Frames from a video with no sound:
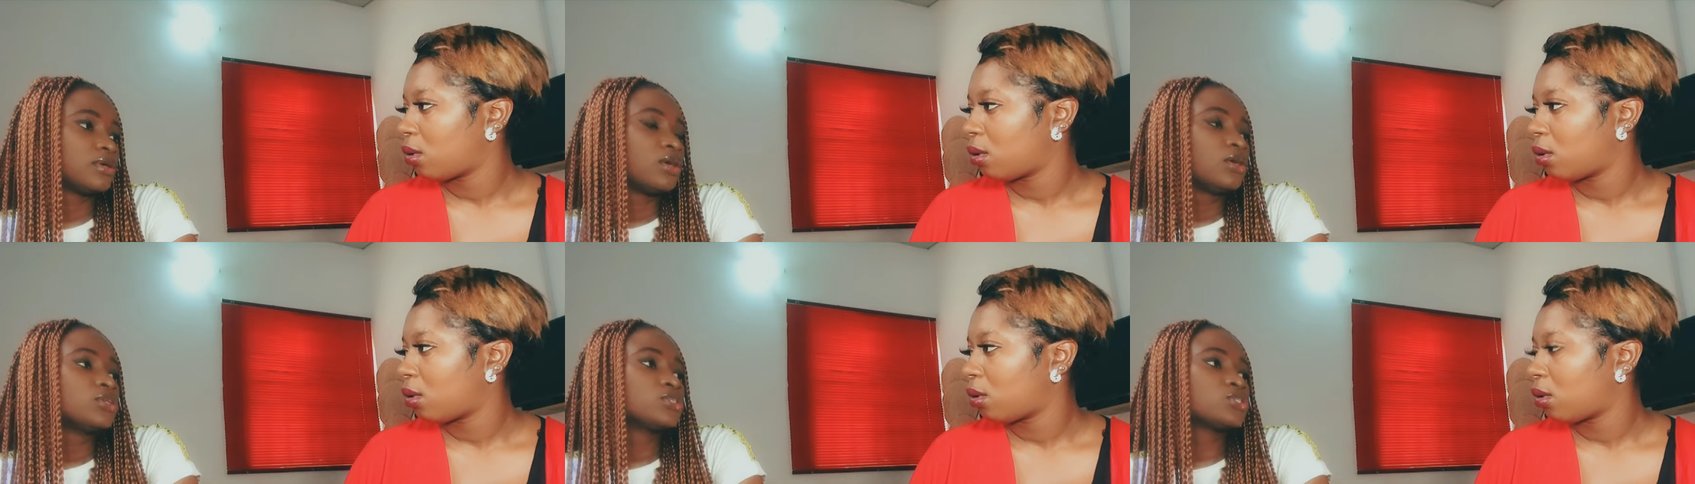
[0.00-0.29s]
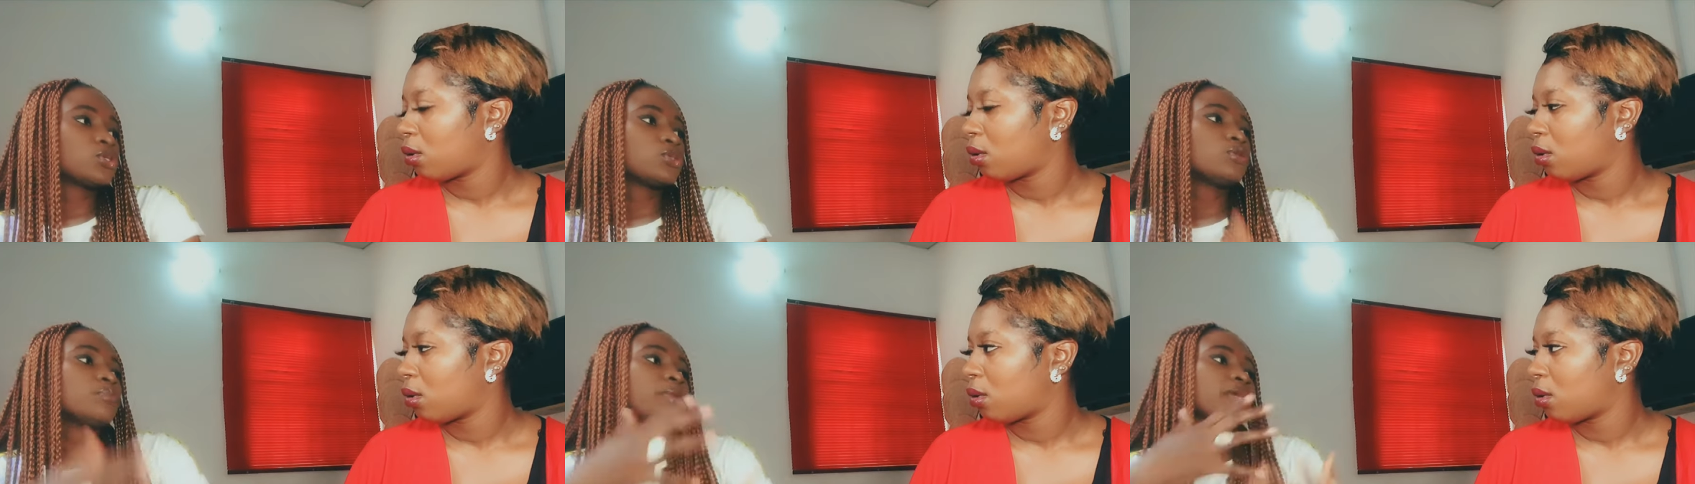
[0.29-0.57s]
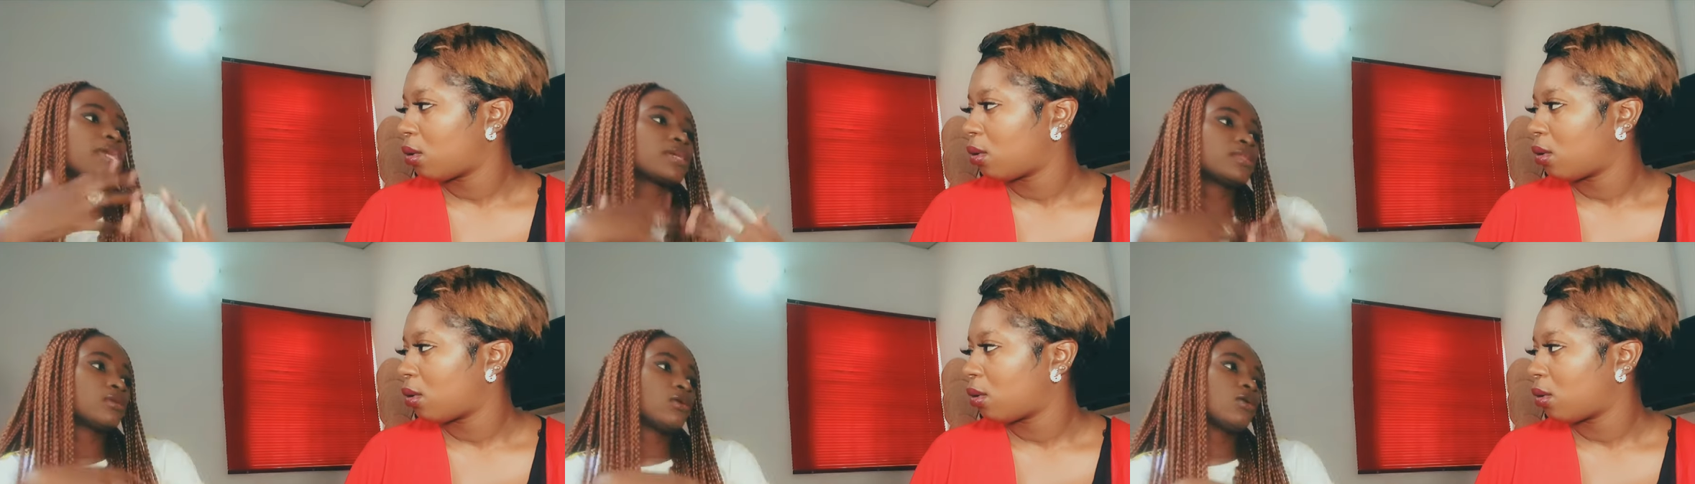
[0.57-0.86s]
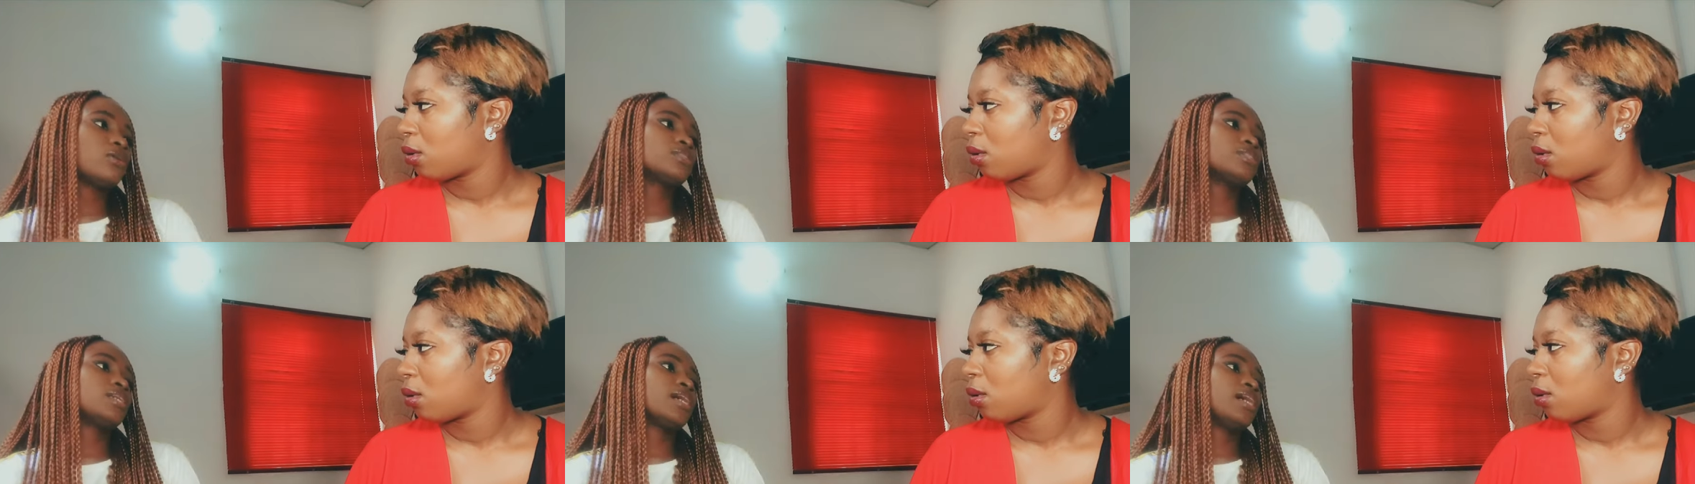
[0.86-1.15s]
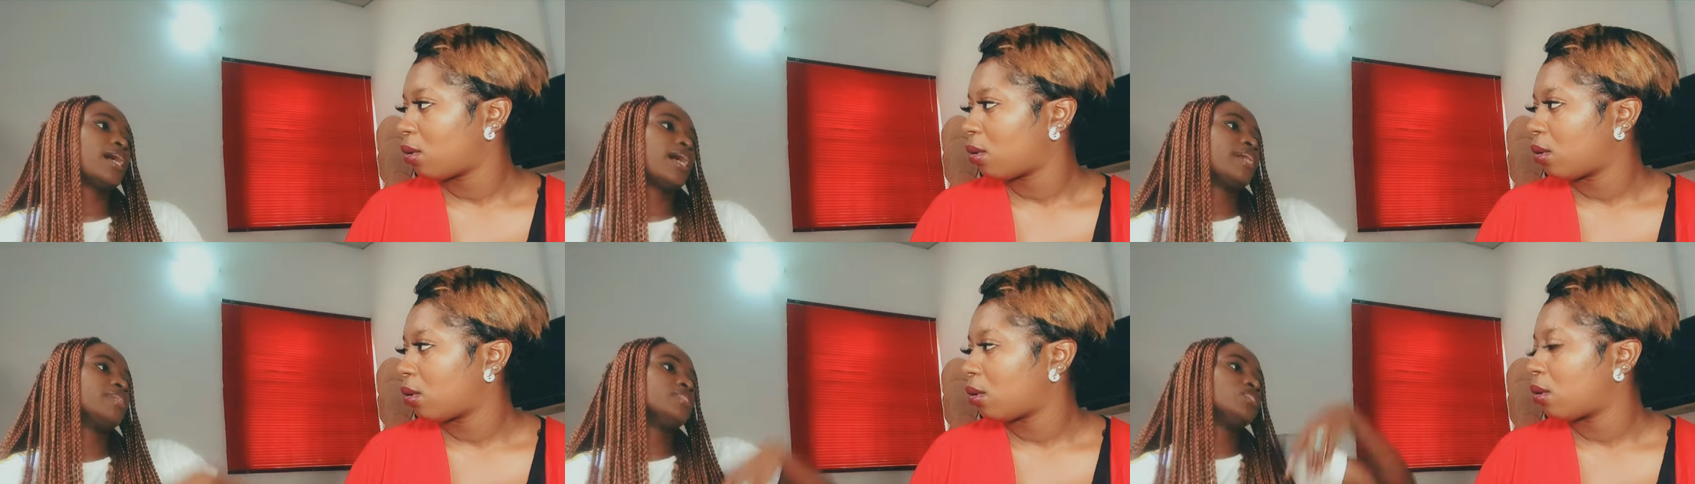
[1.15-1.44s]
Speaker 1: so you make an order
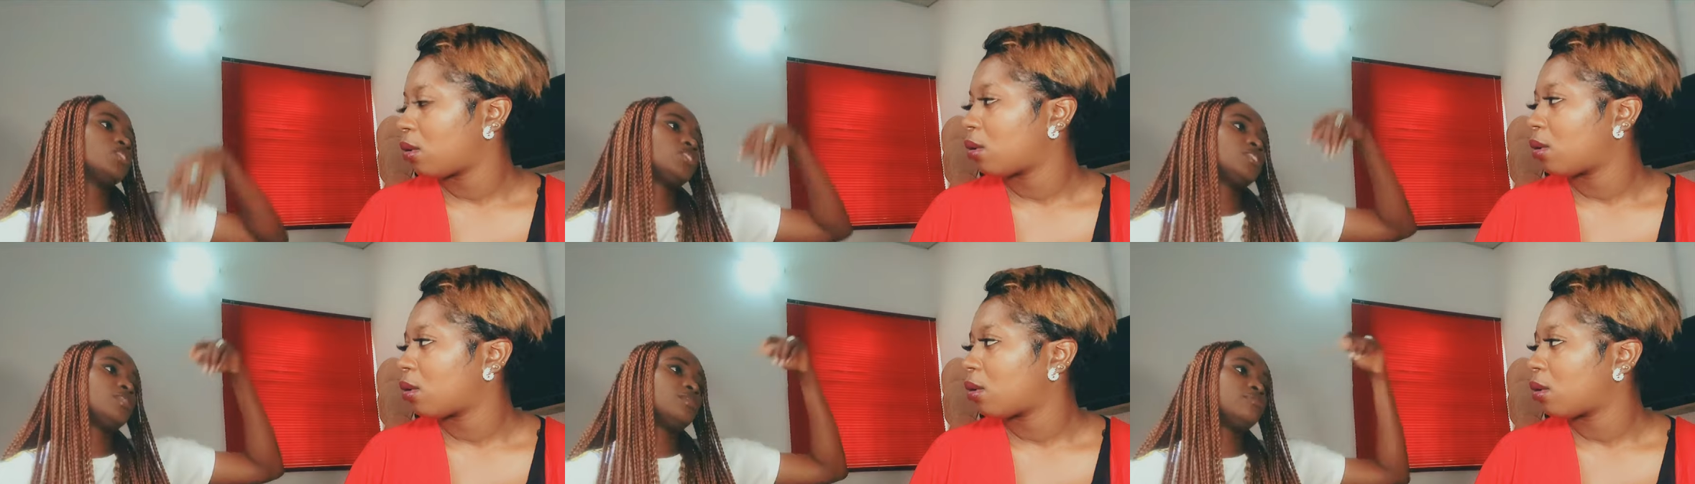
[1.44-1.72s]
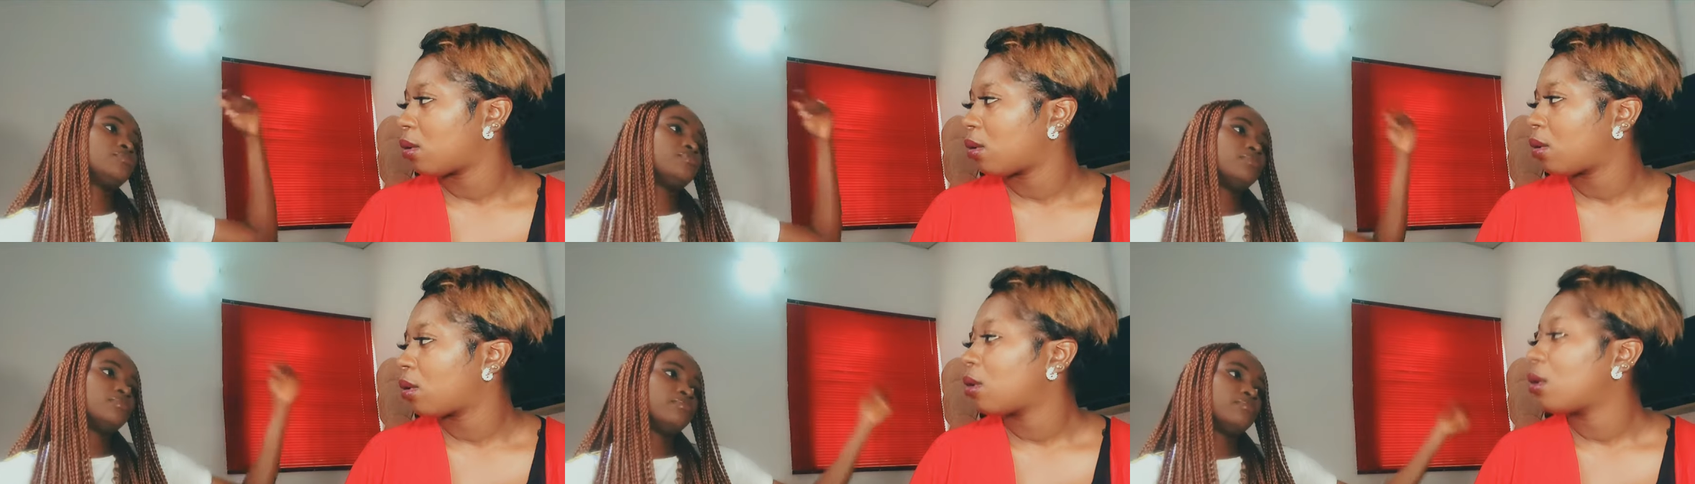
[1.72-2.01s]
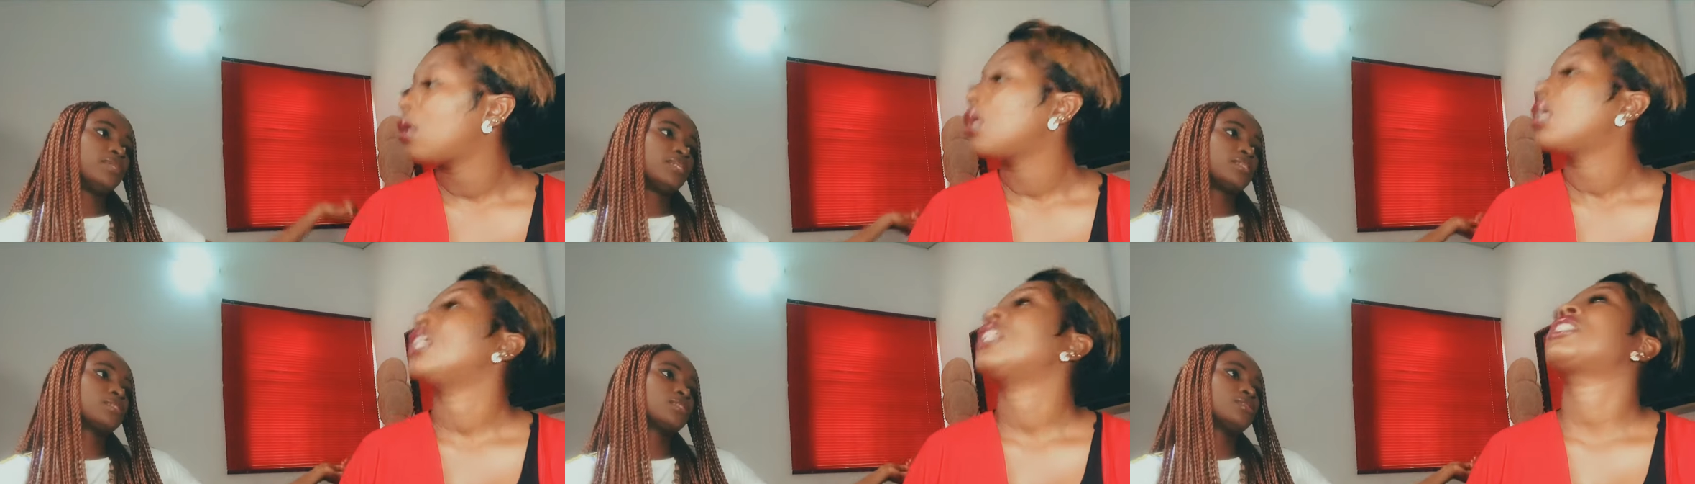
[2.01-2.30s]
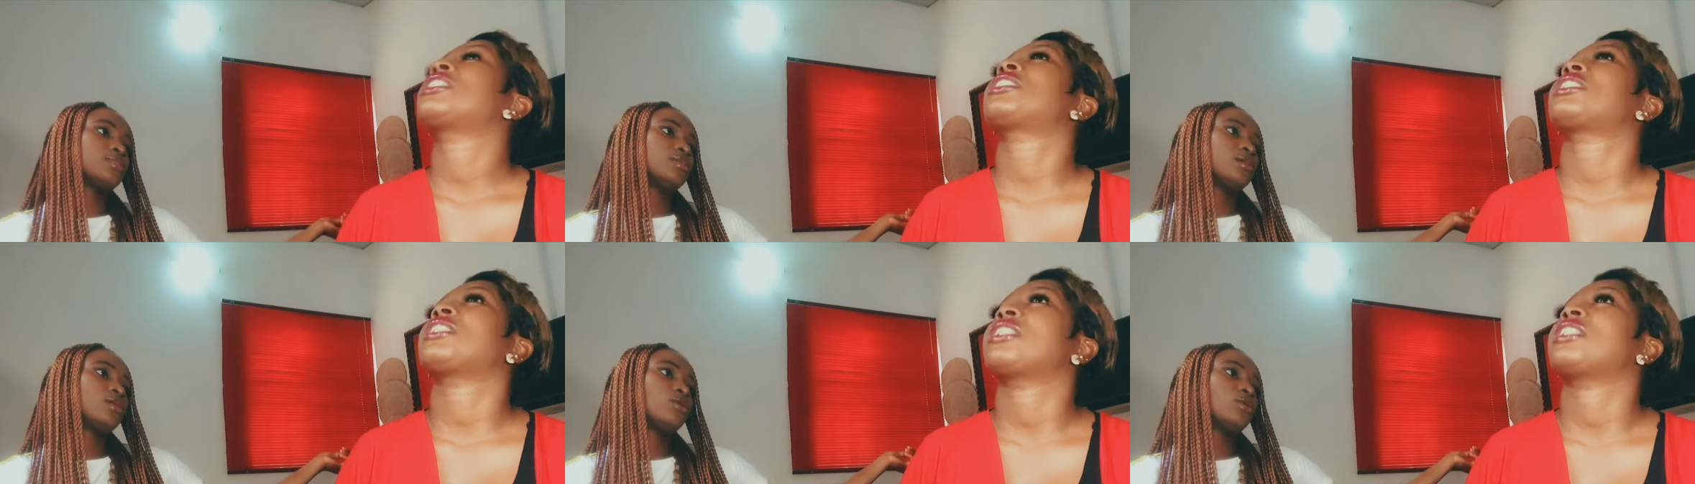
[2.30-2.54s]
and she meets she, the